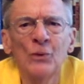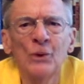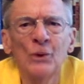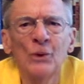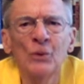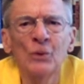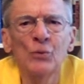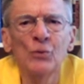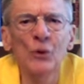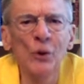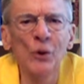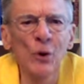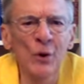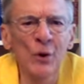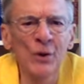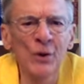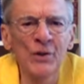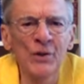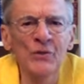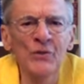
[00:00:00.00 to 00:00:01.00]
it was a
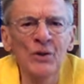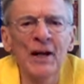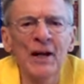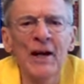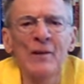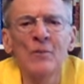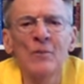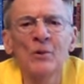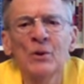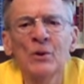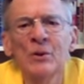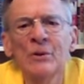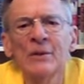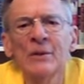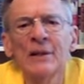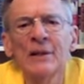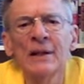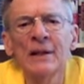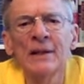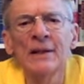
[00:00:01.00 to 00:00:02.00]
learning time. You
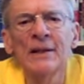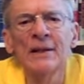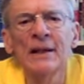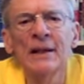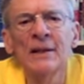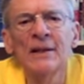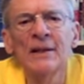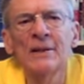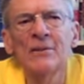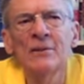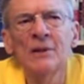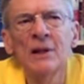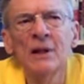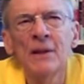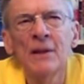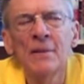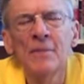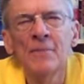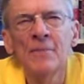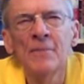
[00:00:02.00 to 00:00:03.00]
and and
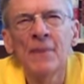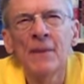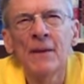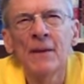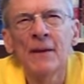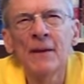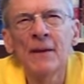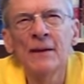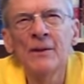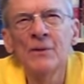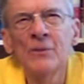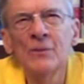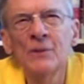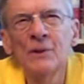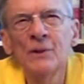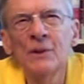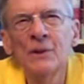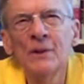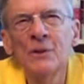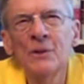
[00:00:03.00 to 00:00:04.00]
it
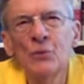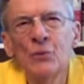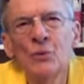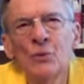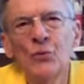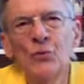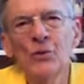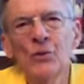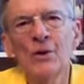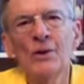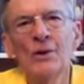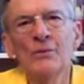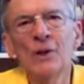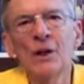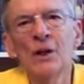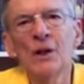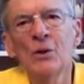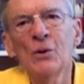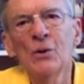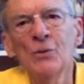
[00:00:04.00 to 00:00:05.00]
it was
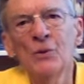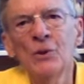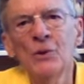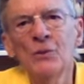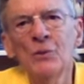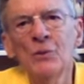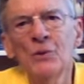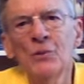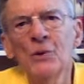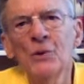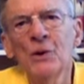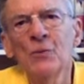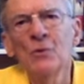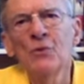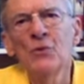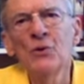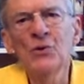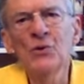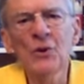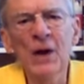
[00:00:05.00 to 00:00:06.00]
you know it it
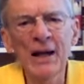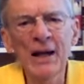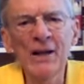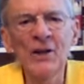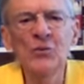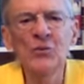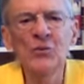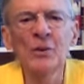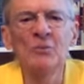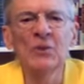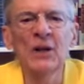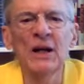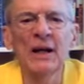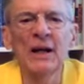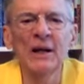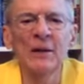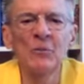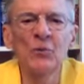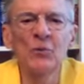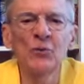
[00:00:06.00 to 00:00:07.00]
was exciting
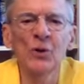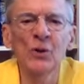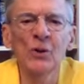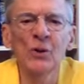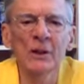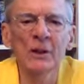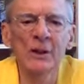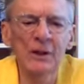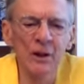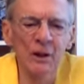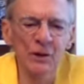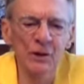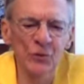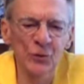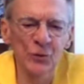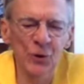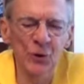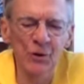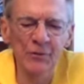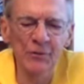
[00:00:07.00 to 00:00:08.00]
sometimes. Certainly
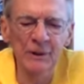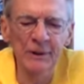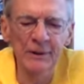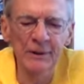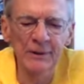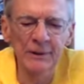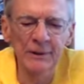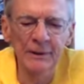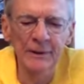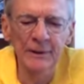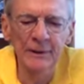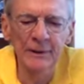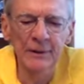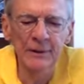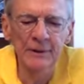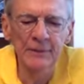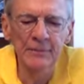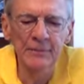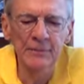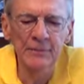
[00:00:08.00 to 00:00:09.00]
serving
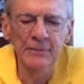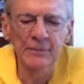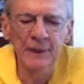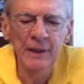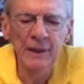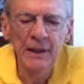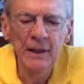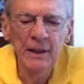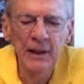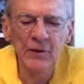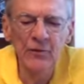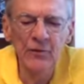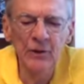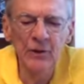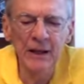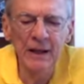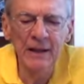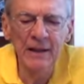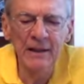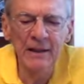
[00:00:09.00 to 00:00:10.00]
as
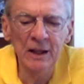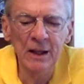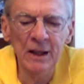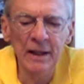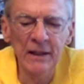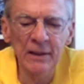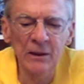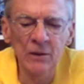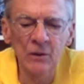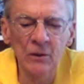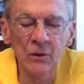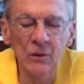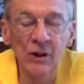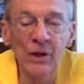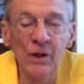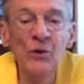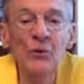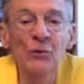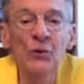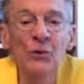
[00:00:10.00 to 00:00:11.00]
an acolyte on
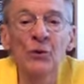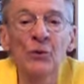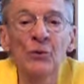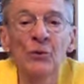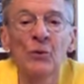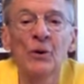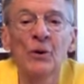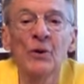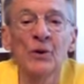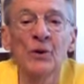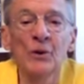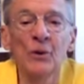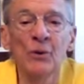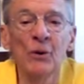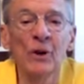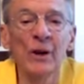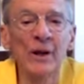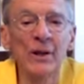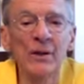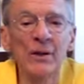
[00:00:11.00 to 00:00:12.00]
Easter, one of the
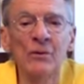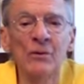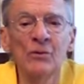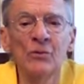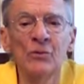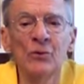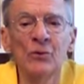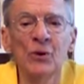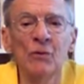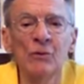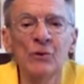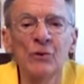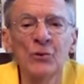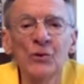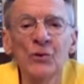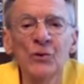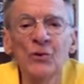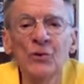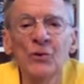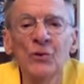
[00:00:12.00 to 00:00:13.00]
great
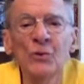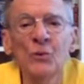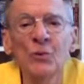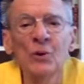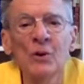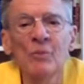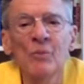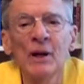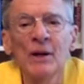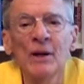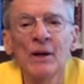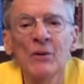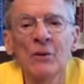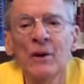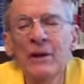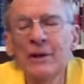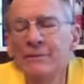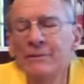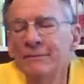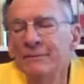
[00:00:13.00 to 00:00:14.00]
services and one of my
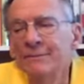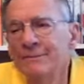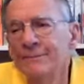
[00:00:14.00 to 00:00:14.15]
great